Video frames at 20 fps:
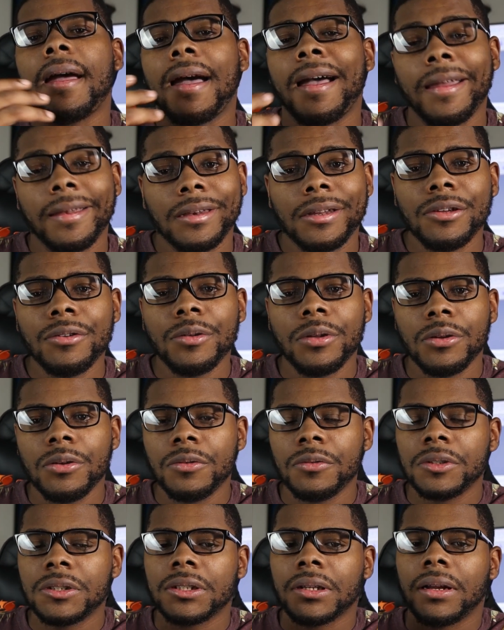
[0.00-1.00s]
I do
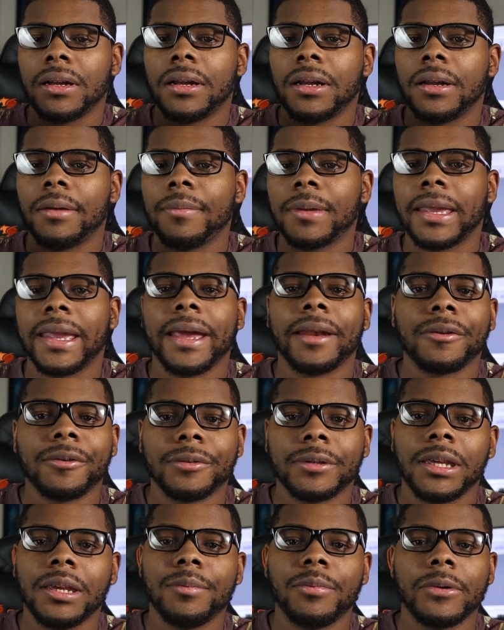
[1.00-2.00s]
use
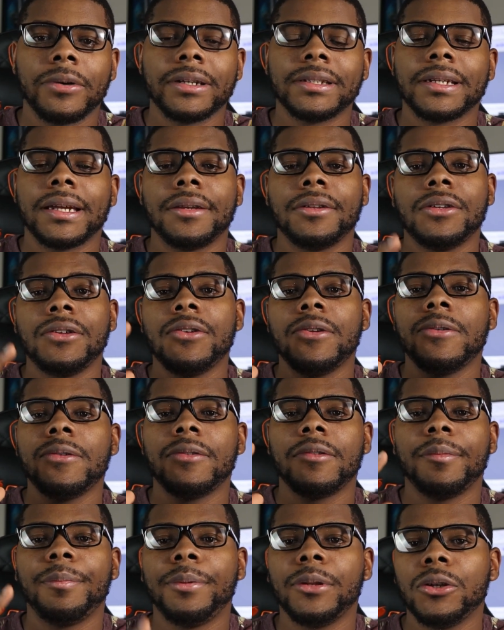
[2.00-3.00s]
mechanical keyboards. I do
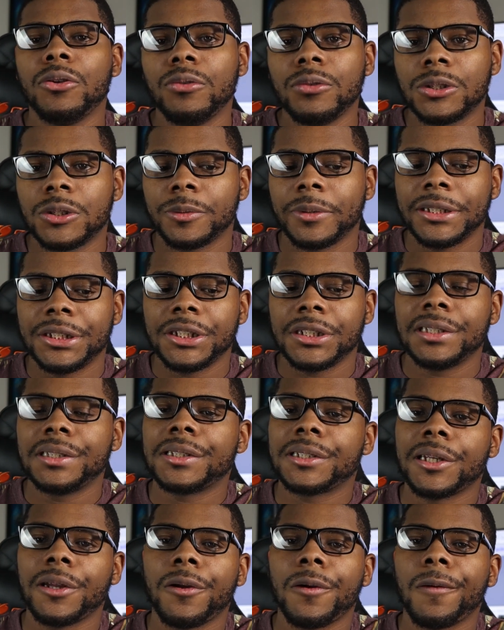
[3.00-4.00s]
use blue switches,
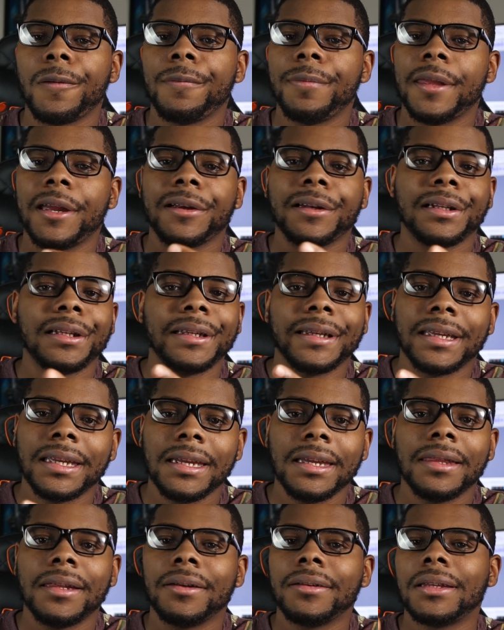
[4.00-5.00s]
so they're
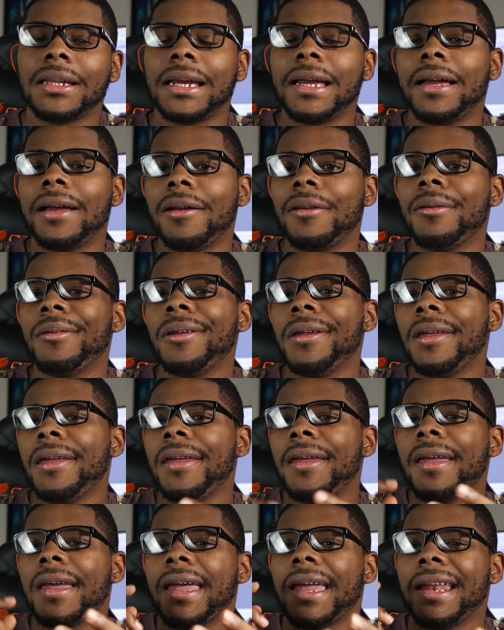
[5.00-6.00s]
clicky, they're loud,
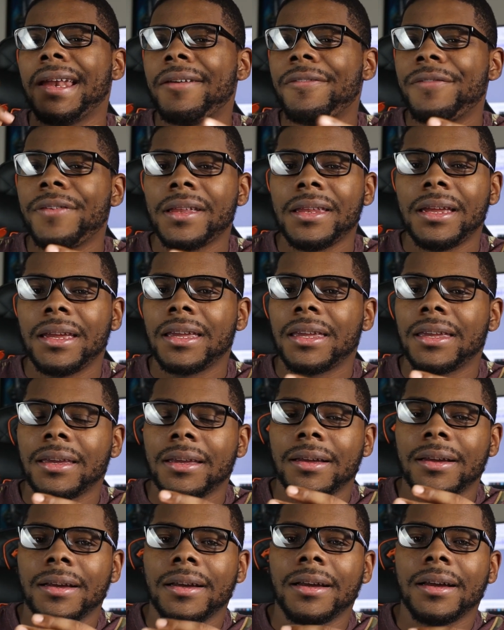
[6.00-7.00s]
and I feel like
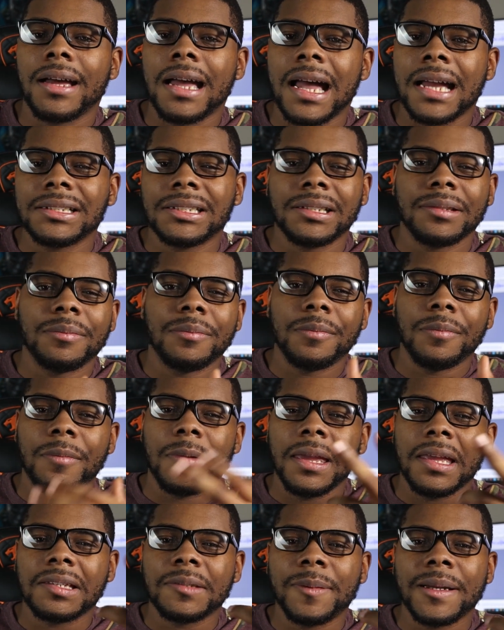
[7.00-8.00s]
I should,
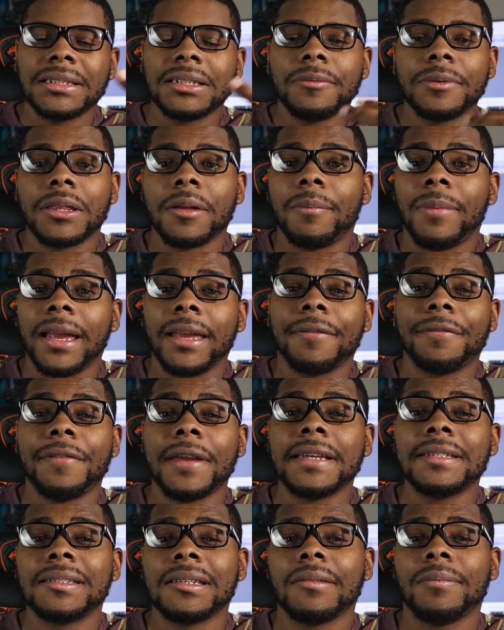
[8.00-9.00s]
especially with the mic
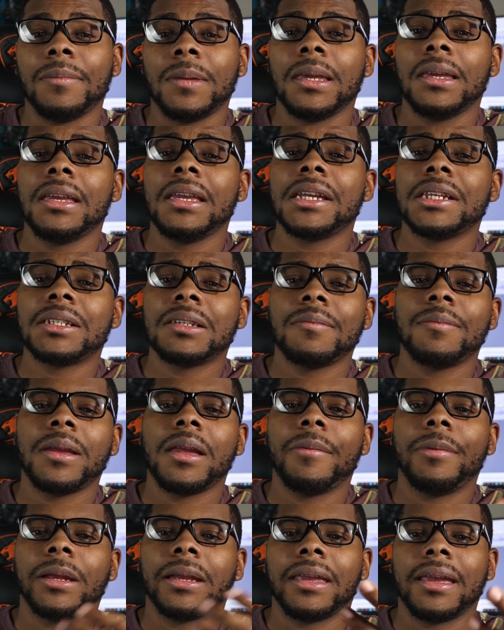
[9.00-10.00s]
facing me, it should
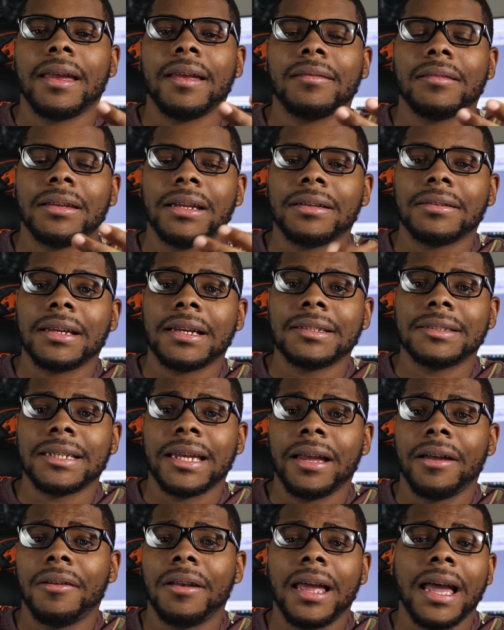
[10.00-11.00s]
be able to cancel out that
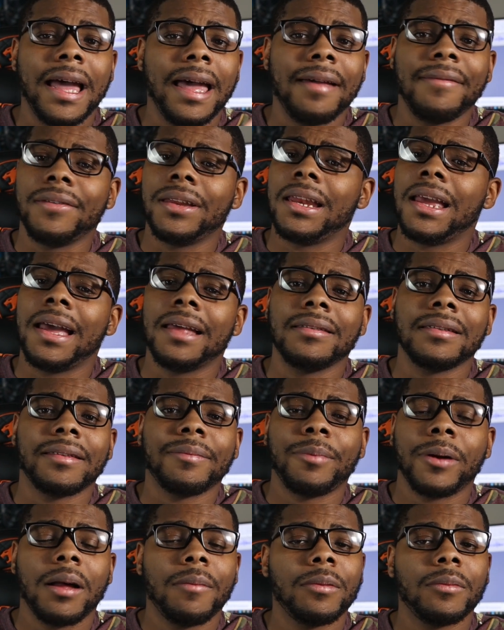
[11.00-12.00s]
sound. I haven't had this
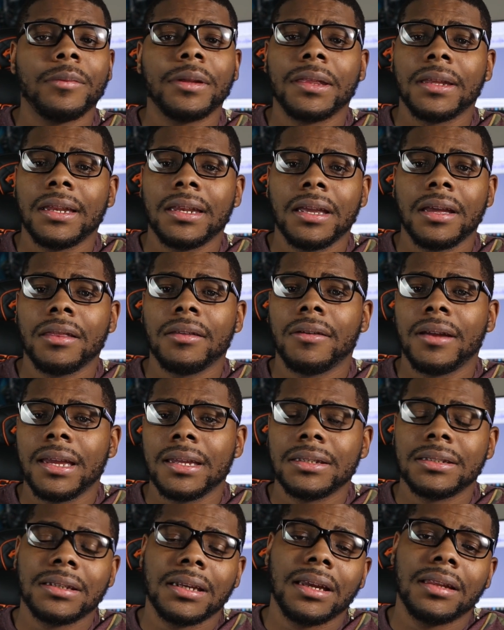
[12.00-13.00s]
problem with any other
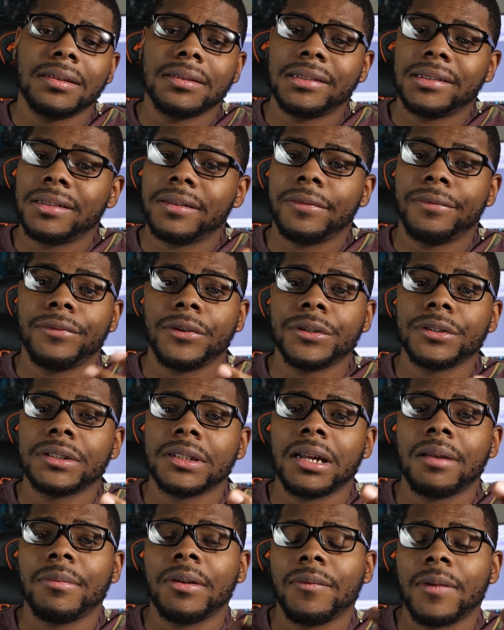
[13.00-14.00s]
headset. This is the first
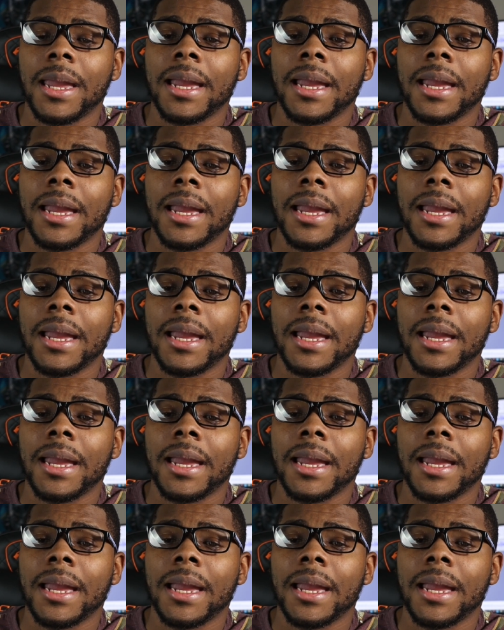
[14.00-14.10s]
time I'm